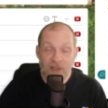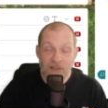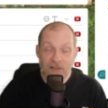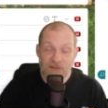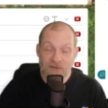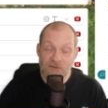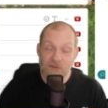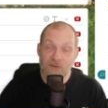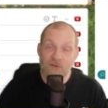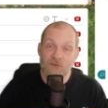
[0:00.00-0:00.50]

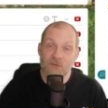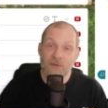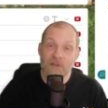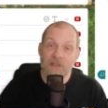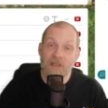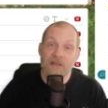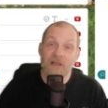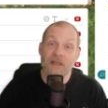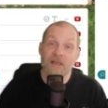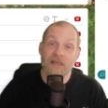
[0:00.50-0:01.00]
So it's really
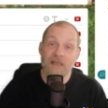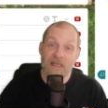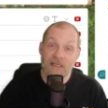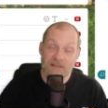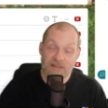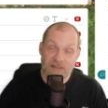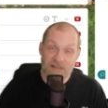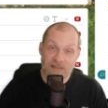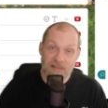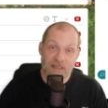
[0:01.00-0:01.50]
not
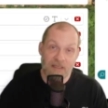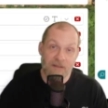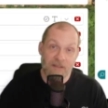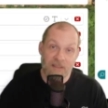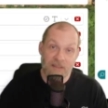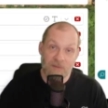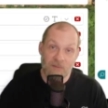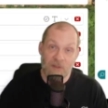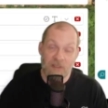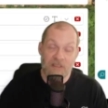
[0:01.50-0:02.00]
necessary
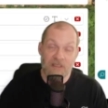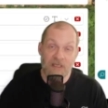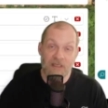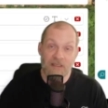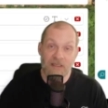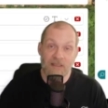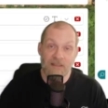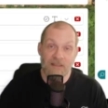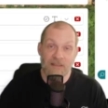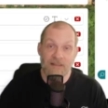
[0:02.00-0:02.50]
to be done
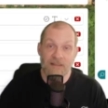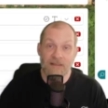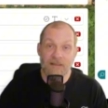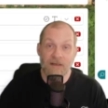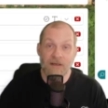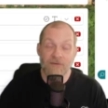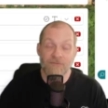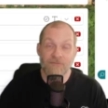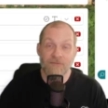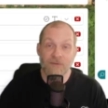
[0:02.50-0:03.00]
on a
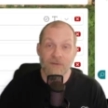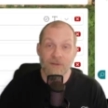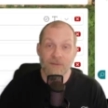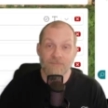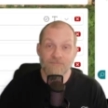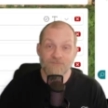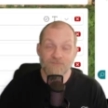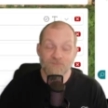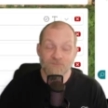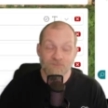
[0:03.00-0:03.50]
kickoff
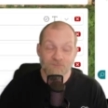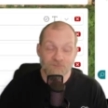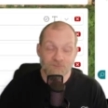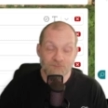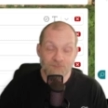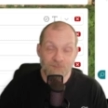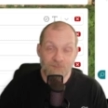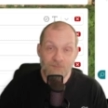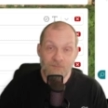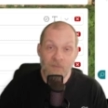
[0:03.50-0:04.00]
form.
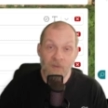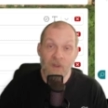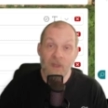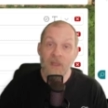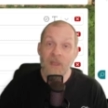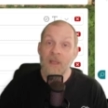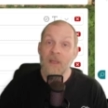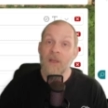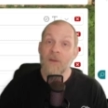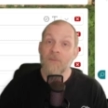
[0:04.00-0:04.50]

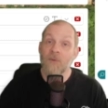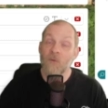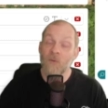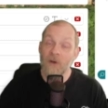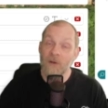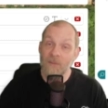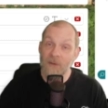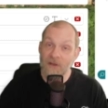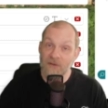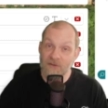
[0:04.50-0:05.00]
But what
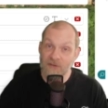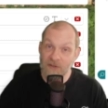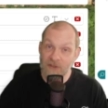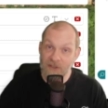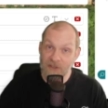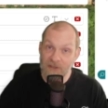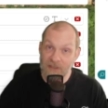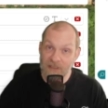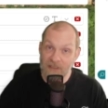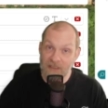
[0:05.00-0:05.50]
about your
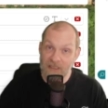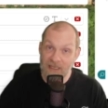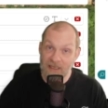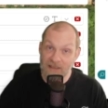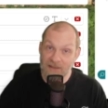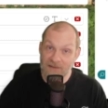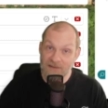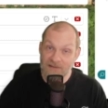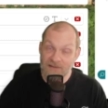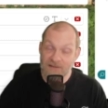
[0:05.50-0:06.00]
current
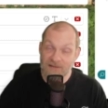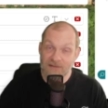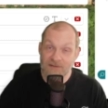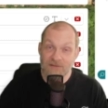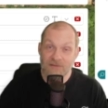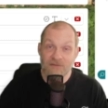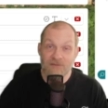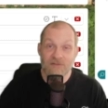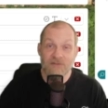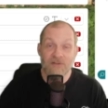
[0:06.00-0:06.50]
clients?
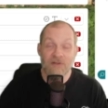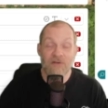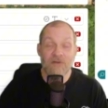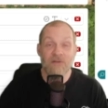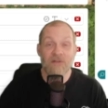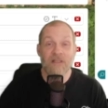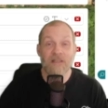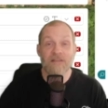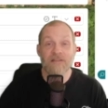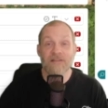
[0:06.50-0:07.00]
So
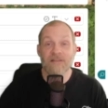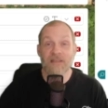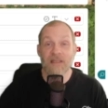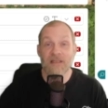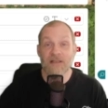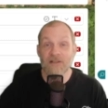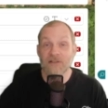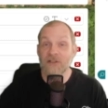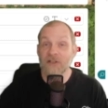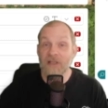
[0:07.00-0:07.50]
let's
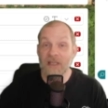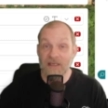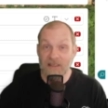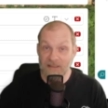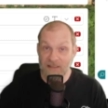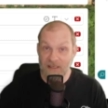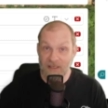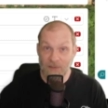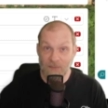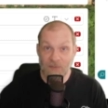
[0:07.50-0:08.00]
take a look at an
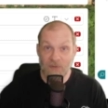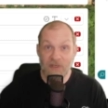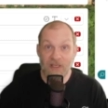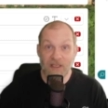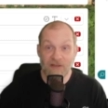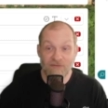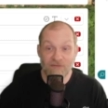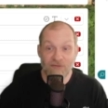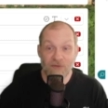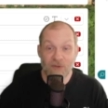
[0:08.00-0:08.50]

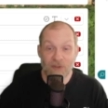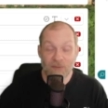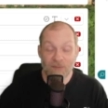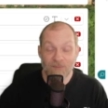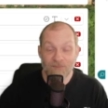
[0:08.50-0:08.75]
update form.